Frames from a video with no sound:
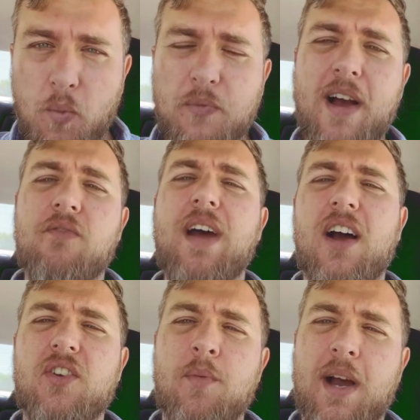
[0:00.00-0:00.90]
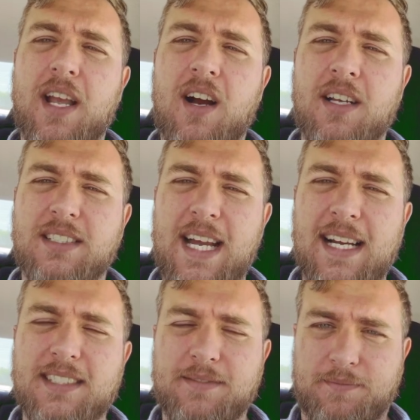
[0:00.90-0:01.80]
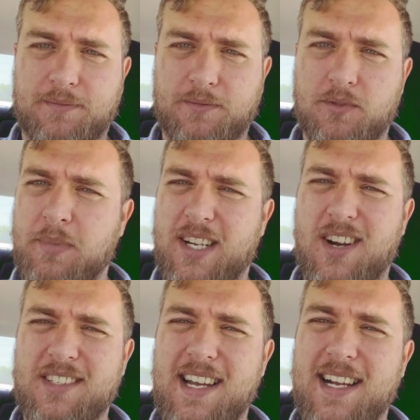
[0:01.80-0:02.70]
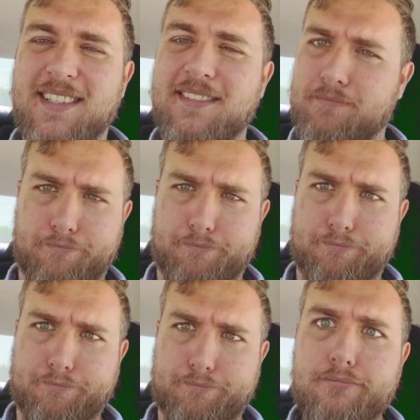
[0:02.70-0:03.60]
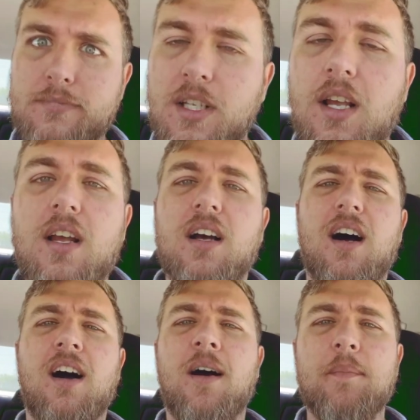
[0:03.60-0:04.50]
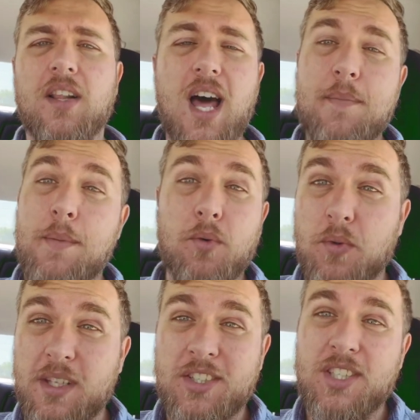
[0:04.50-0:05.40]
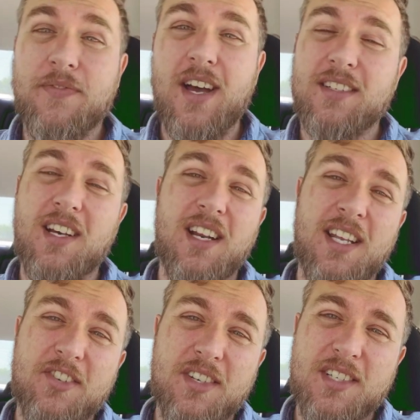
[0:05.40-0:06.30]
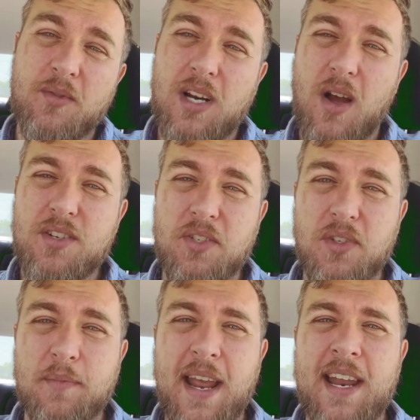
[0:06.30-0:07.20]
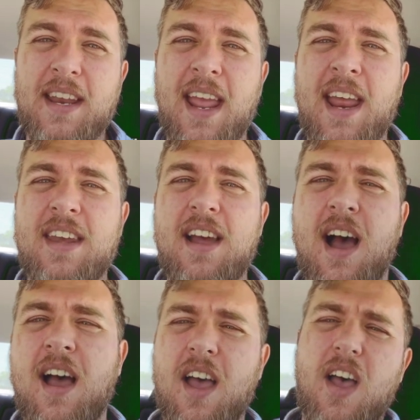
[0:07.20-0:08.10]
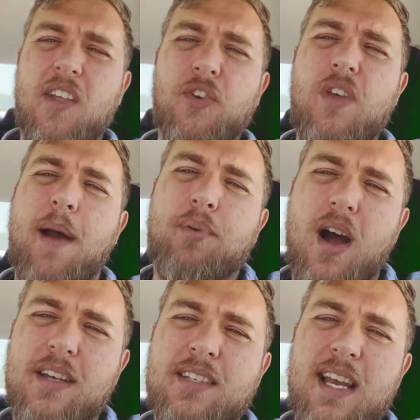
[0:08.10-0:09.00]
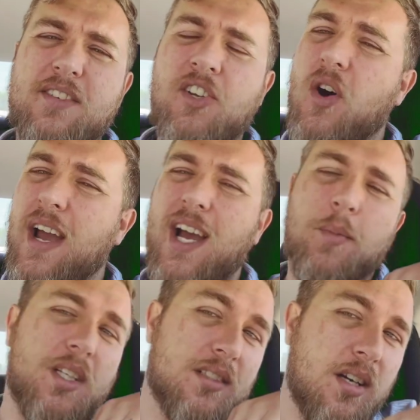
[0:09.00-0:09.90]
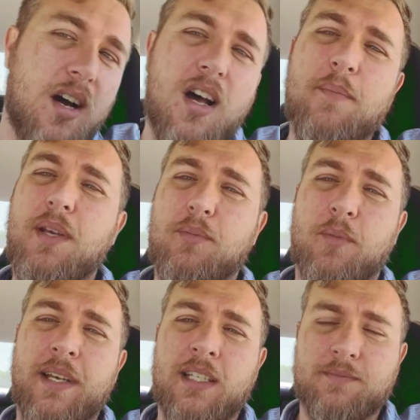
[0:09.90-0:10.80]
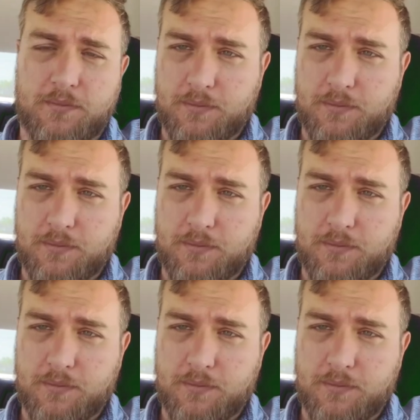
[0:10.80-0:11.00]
found value in my contact. A lot of people really just found a ton of interest in what I was doing, man. And through that process, I helped a ton of people, man.